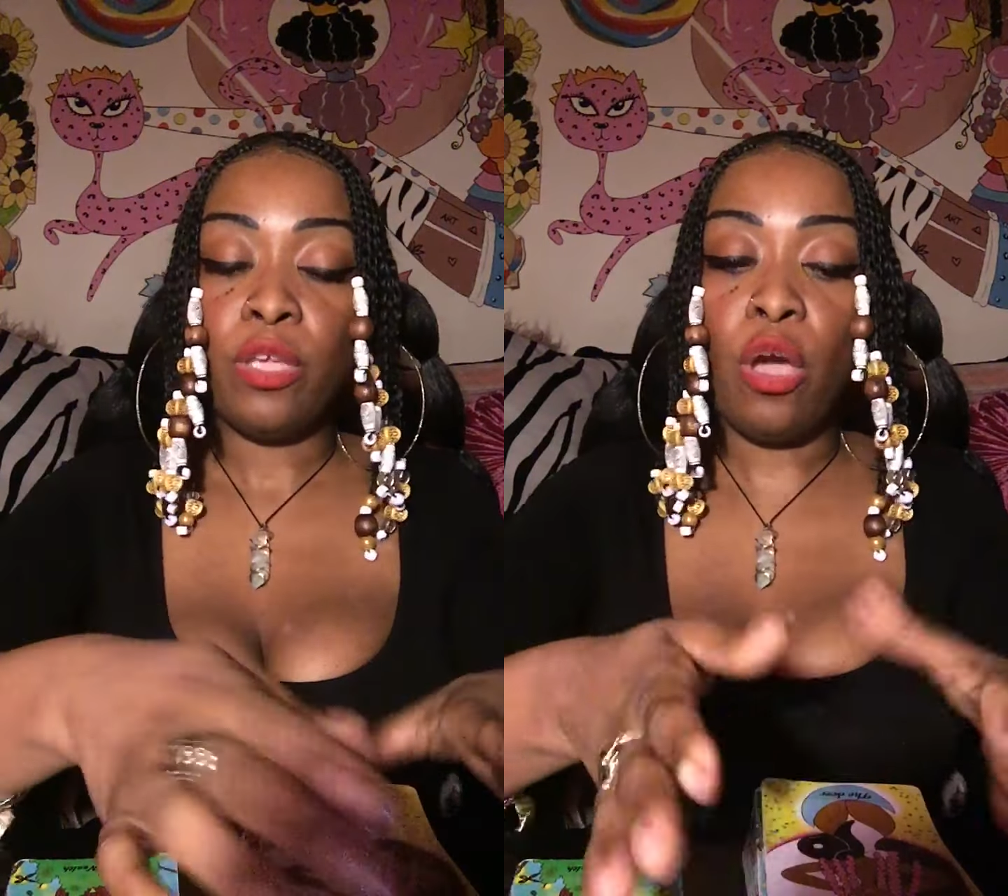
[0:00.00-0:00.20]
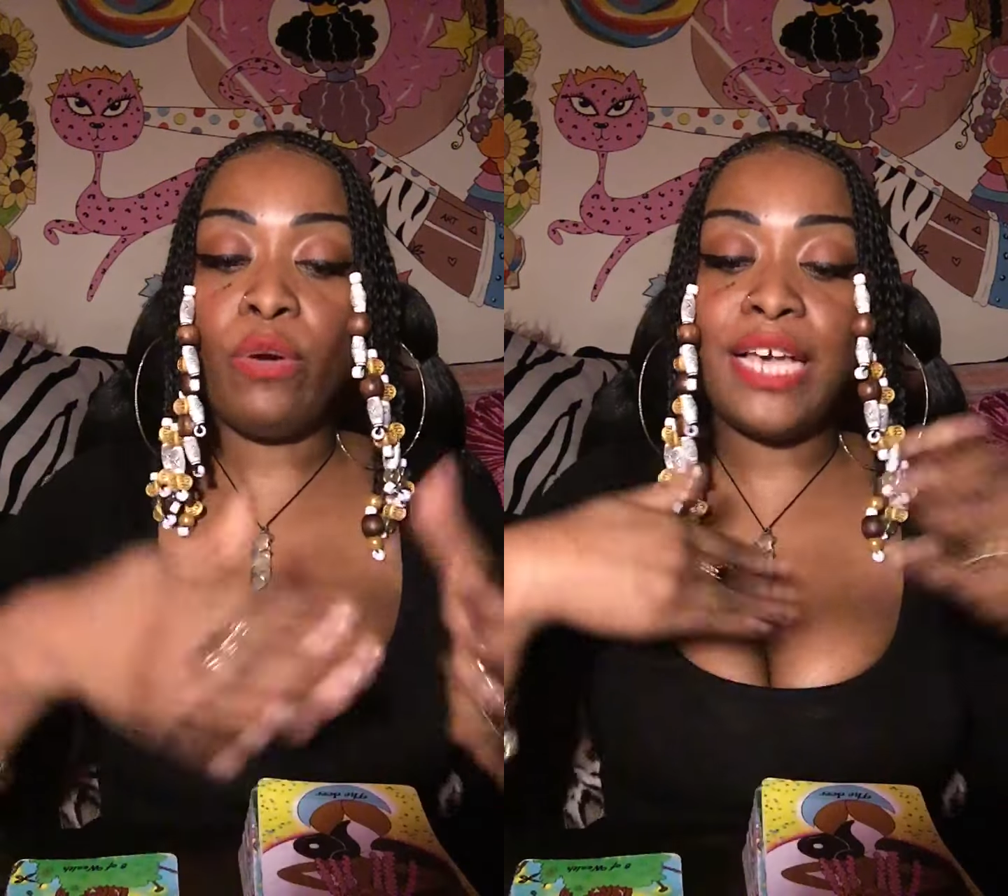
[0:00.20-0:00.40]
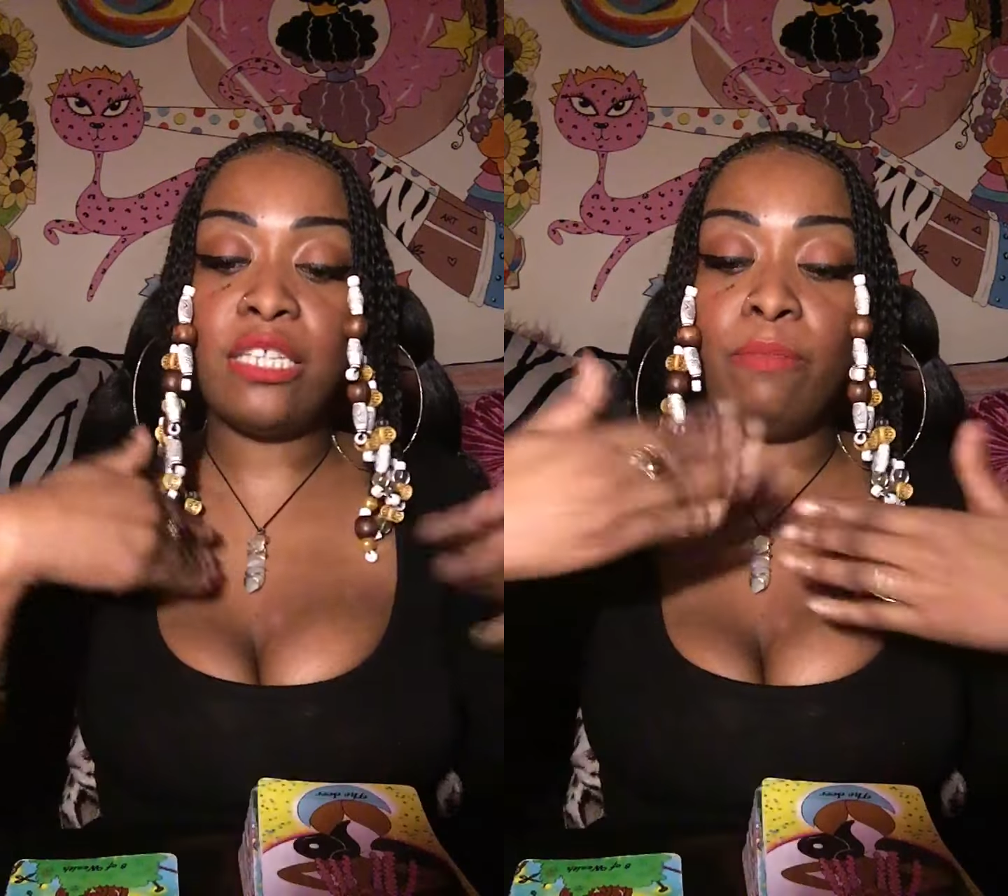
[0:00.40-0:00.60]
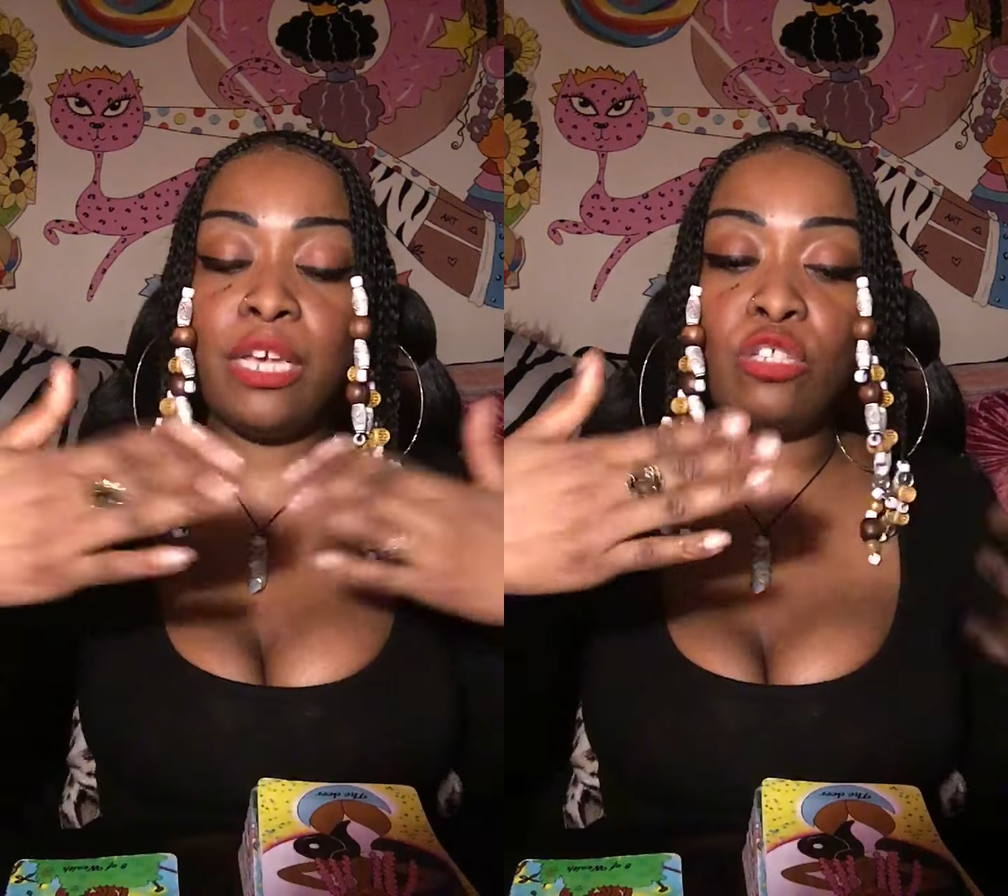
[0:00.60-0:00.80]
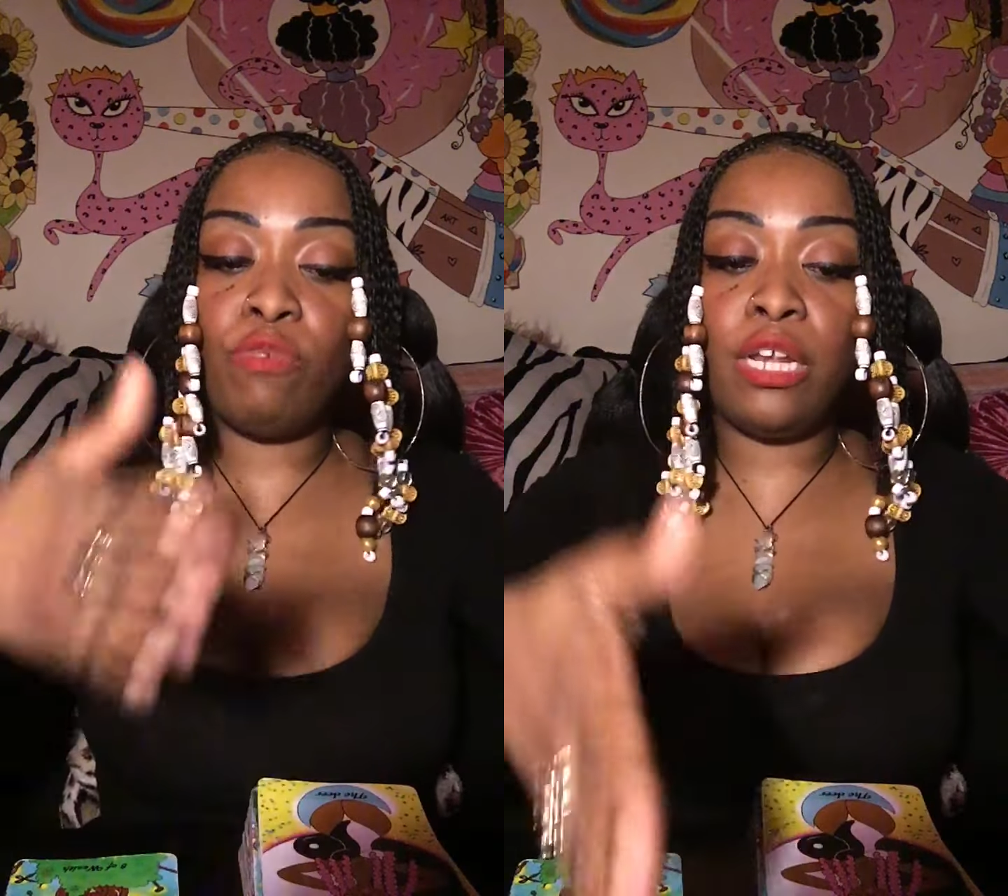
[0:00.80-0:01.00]
Okay, something
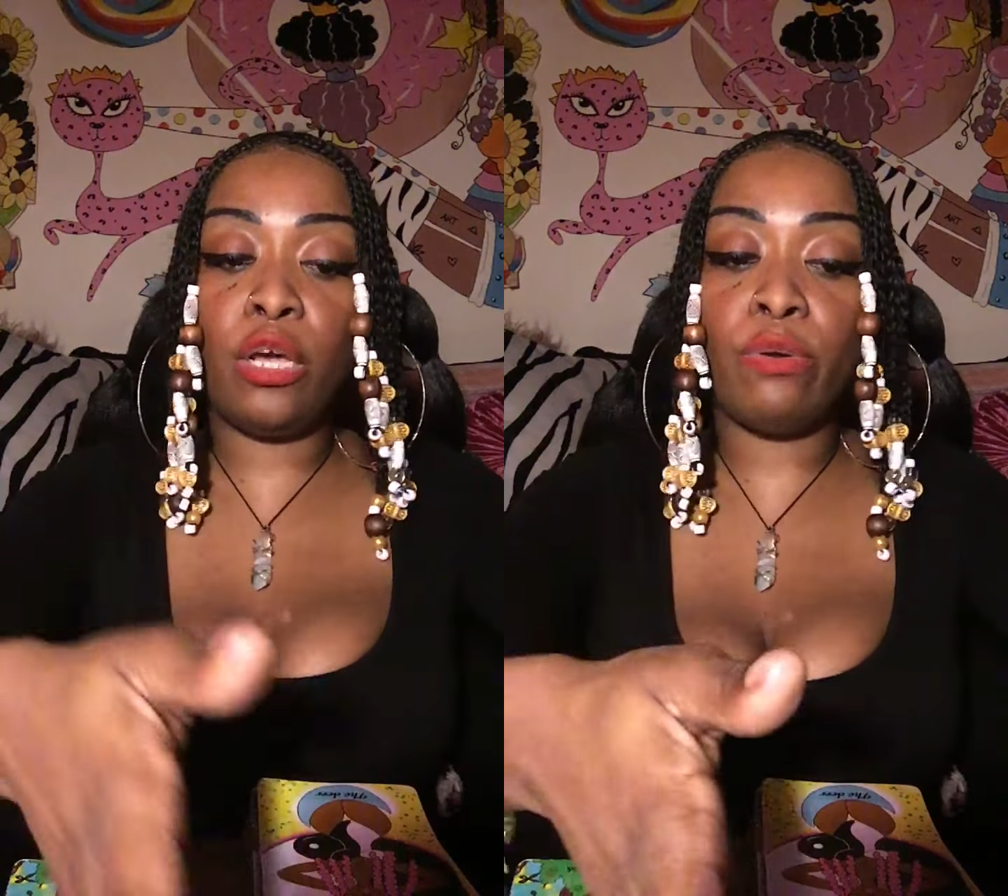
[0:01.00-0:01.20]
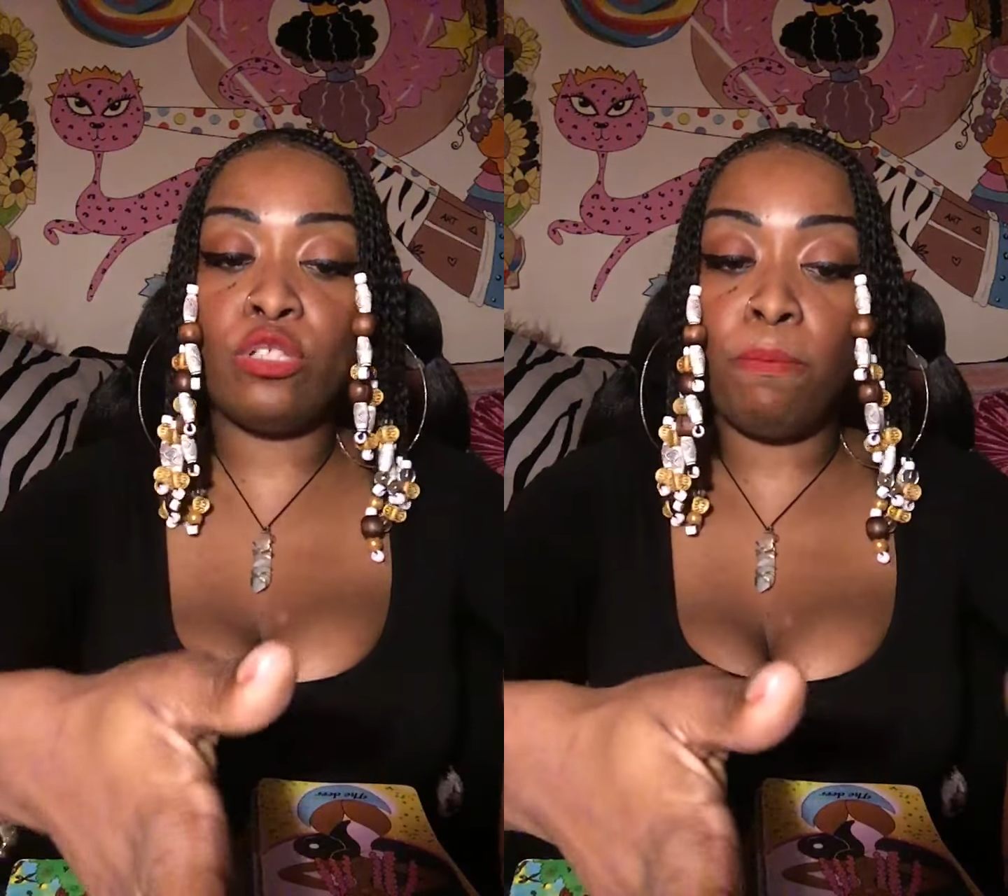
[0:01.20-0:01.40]
is really going to